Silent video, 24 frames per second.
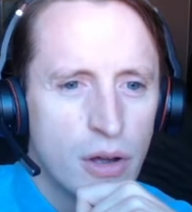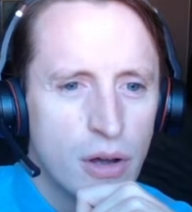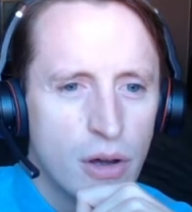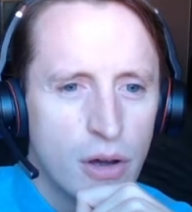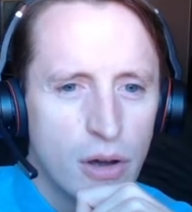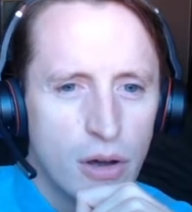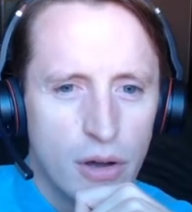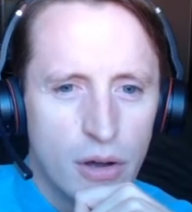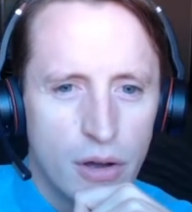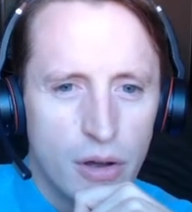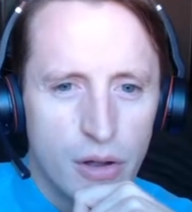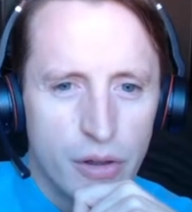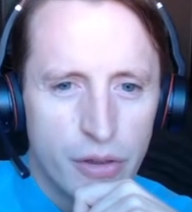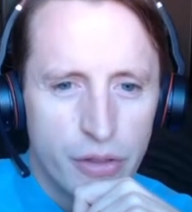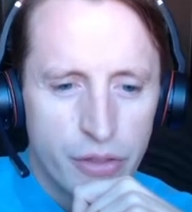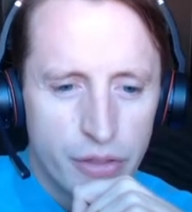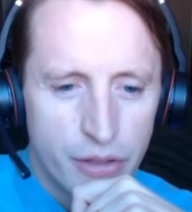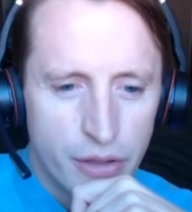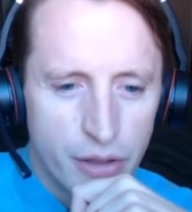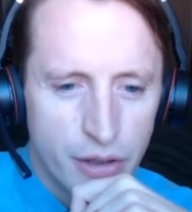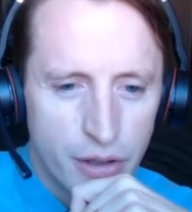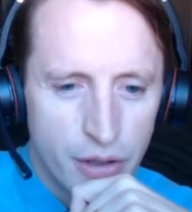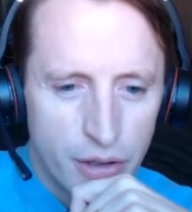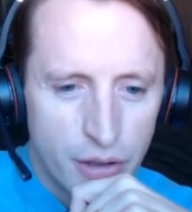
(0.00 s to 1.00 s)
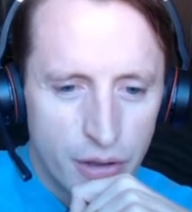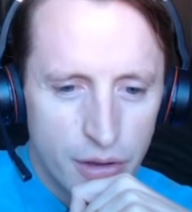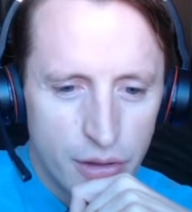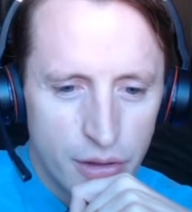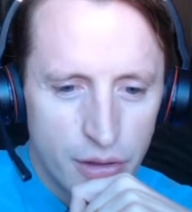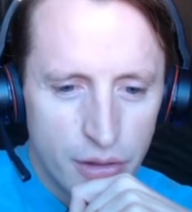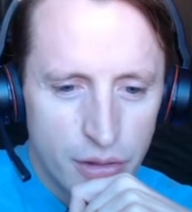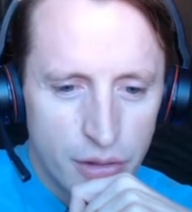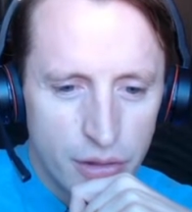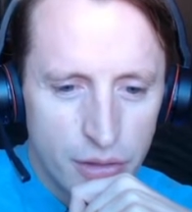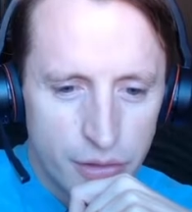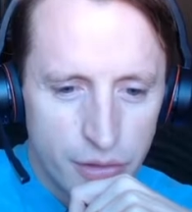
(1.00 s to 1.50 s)

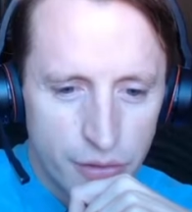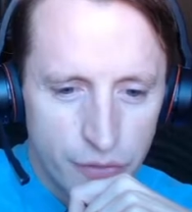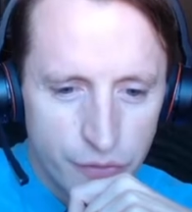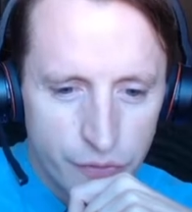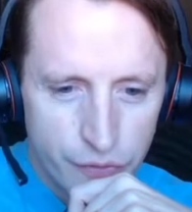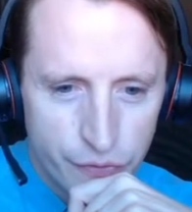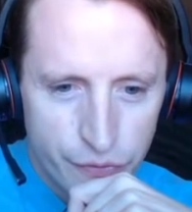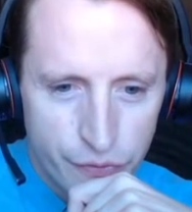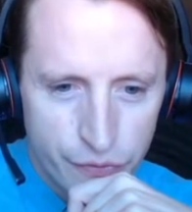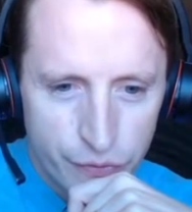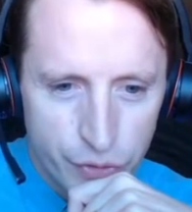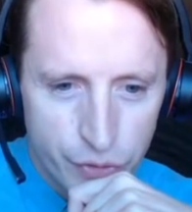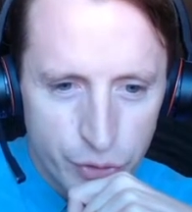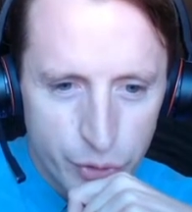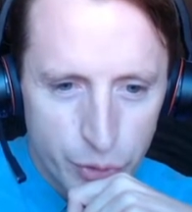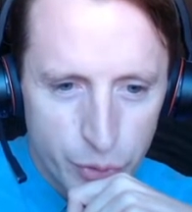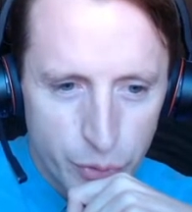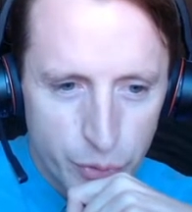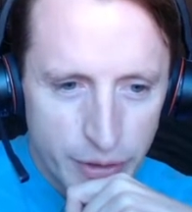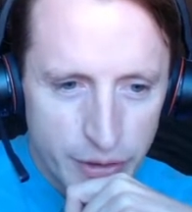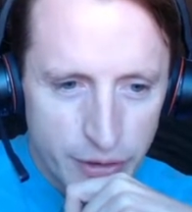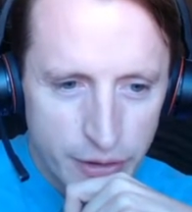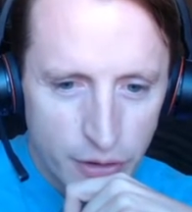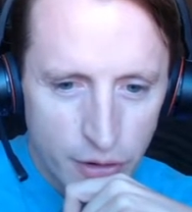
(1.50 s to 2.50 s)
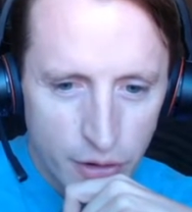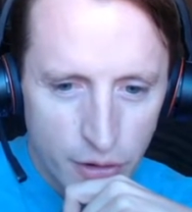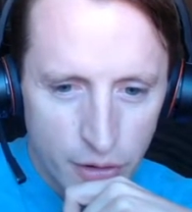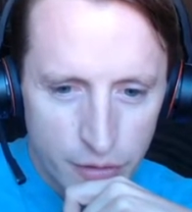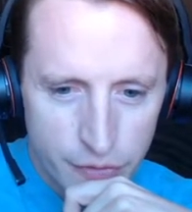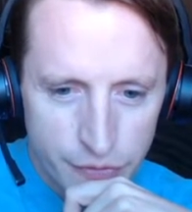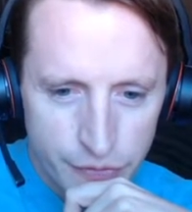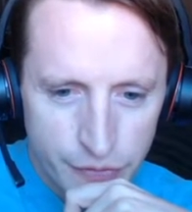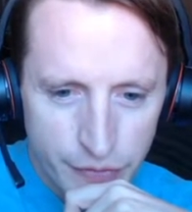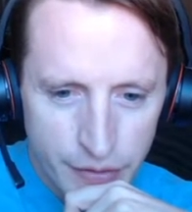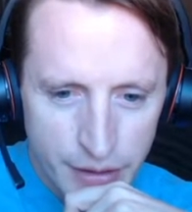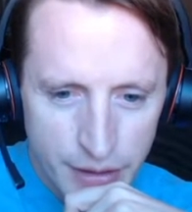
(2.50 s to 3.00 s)
the view
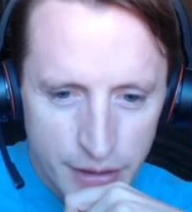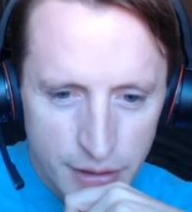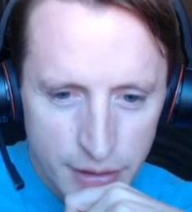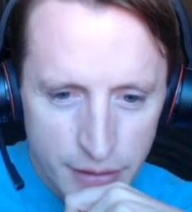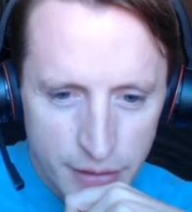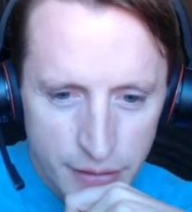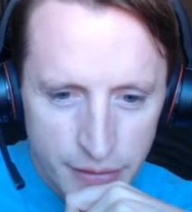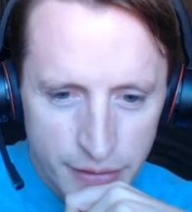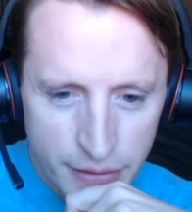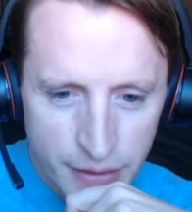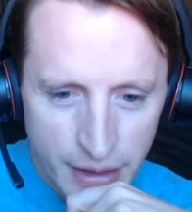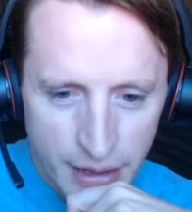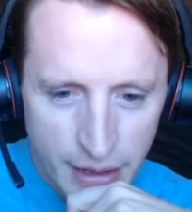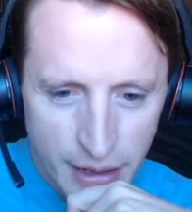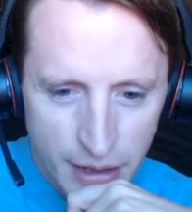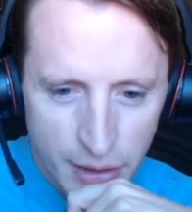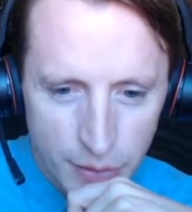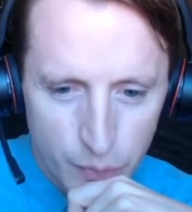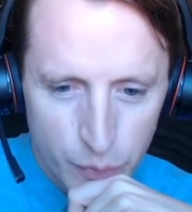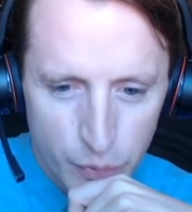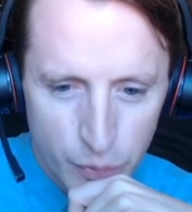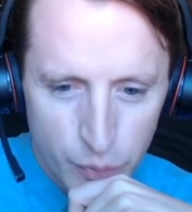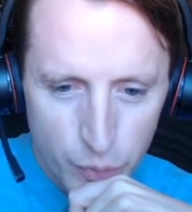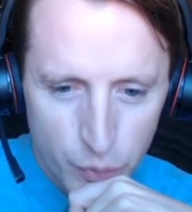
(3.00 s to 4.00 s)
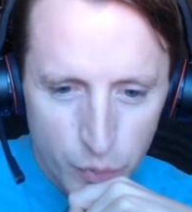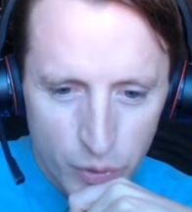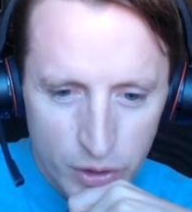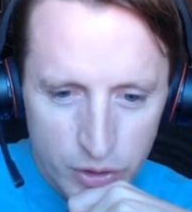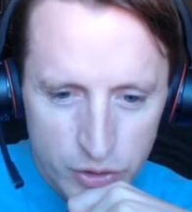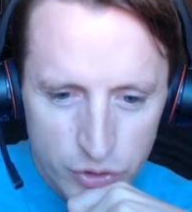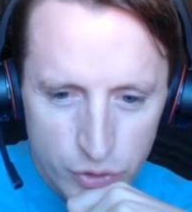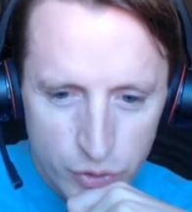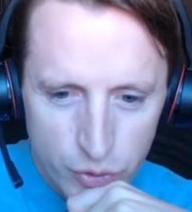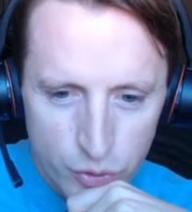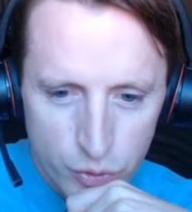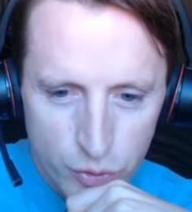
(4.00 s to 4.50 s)
of it that I would
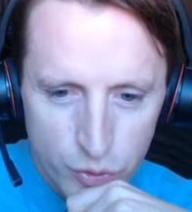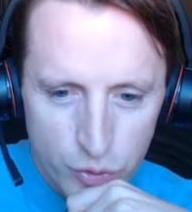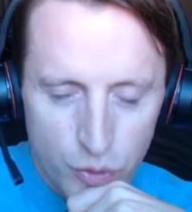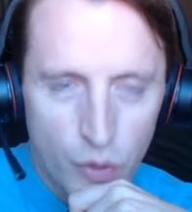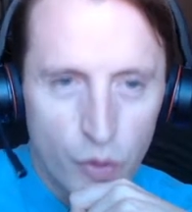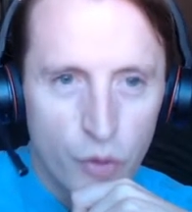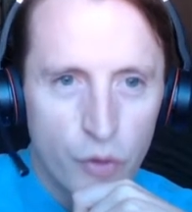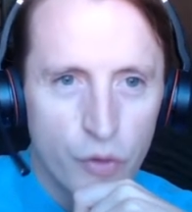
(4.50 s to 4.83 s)
want to go